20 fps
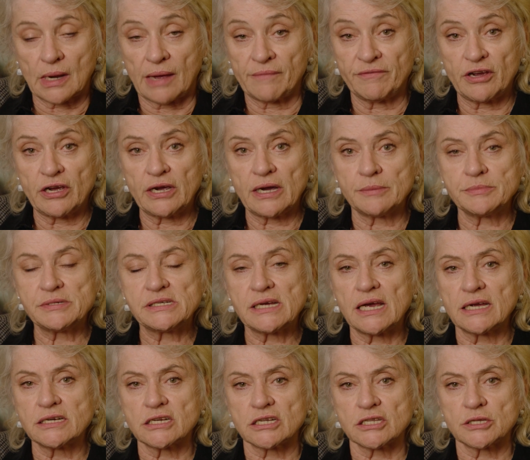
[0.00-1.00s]
I'm very
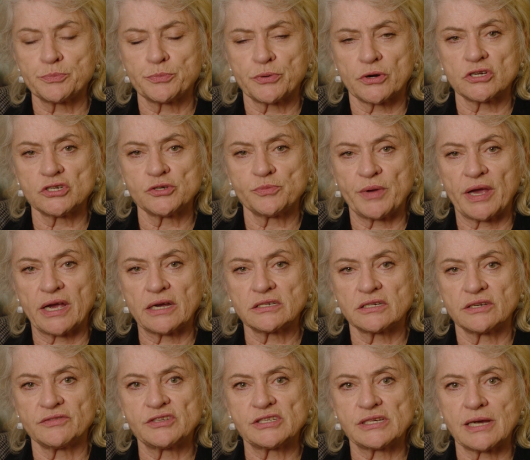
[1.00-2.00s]
upset at the
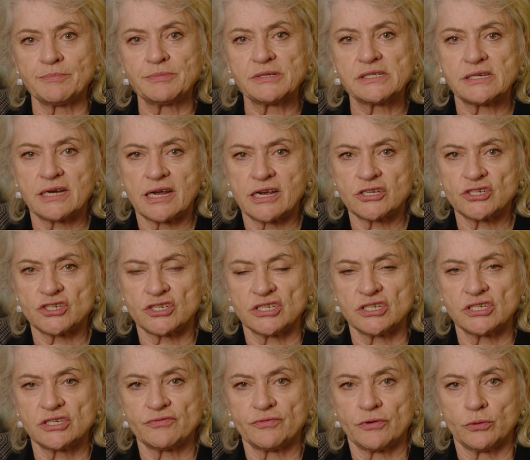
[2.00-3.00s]
prospect of
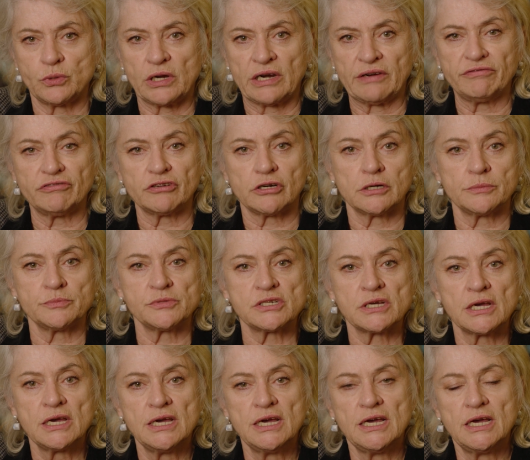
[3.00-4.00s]
substations for wind farms
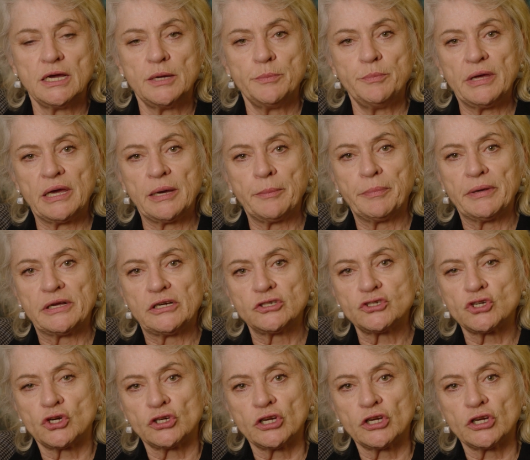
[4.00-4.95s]
being built